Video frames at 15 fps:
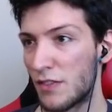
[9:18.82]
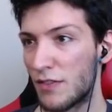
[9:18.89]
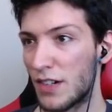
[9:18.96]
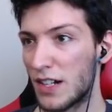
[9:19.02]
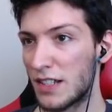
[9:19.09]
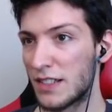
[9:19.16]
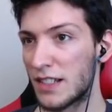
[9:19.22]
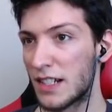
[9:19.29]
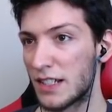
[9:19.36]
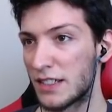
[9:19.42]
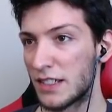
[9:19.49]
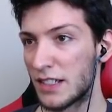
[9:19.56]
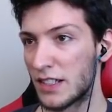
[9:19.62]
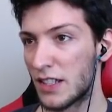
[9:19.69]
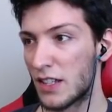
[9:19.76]
this fact that I
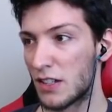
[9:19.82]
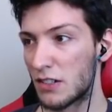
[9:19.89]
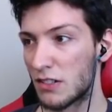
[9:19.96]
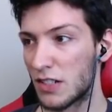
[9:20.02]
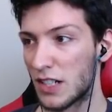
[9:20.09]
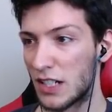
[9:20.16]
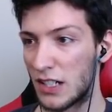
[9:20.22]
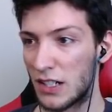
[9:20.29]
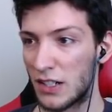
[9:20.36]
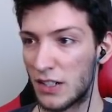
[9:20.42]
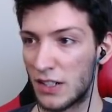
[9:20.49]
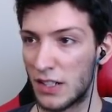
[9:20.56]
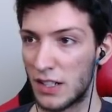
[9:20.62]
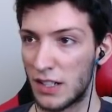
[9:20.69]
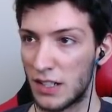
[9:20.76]
didn't kill her.
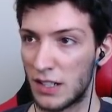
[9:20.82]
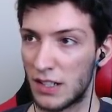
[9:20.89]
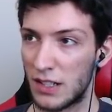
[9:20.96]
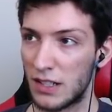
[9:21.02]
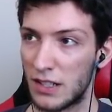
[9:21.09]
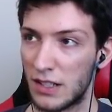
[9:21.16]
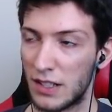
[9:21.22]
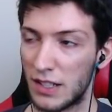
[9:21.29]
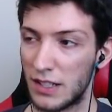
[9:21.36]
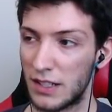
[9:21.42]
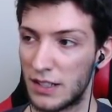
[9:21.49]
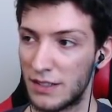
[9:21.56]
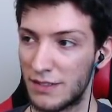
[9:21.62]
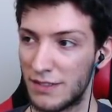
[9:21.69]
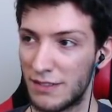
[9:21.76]

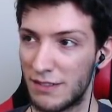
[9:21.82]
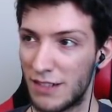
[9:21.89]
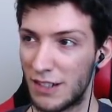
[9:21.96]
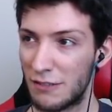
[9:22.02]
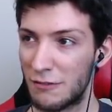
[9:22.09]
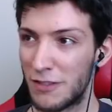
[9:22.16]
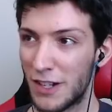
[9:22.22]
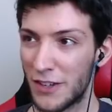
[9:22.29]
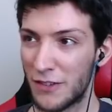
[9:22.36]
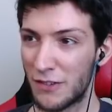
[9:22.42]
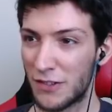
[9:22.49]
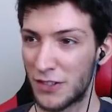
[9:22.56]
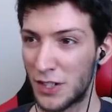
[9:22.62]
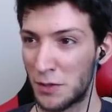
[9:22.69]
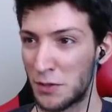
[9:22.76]
And well, thanks
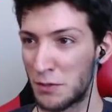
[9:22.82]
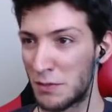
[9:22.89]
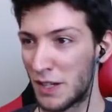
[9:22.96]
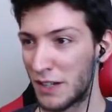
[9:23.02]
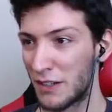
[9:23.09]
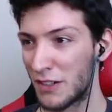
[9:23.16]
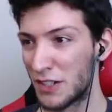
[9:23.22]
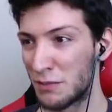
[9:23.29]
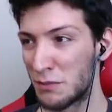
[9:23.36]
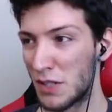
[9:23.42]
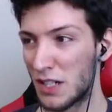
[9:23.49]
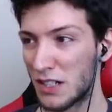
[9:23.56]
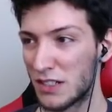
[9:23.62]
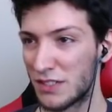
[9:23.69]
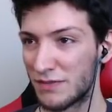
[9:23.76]
for W, but I'm going
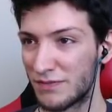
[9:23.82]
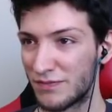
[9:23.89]
back.